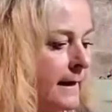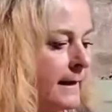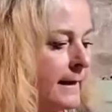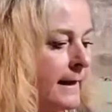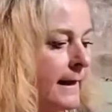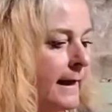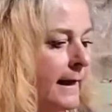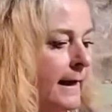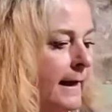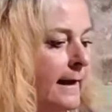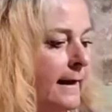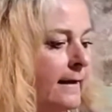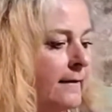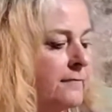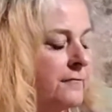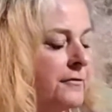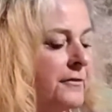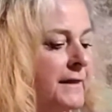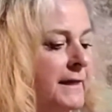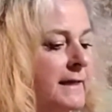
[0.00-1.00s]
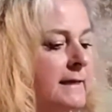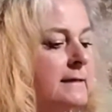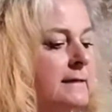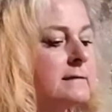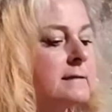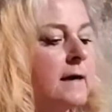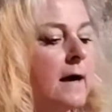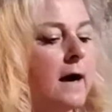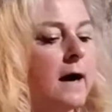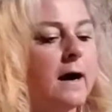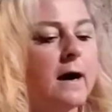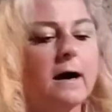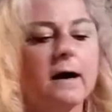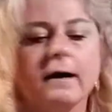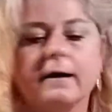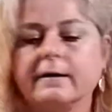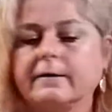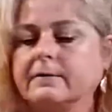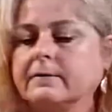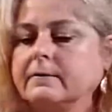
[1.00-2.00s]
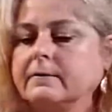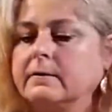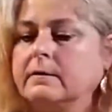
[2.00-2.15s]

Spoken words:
have, these are,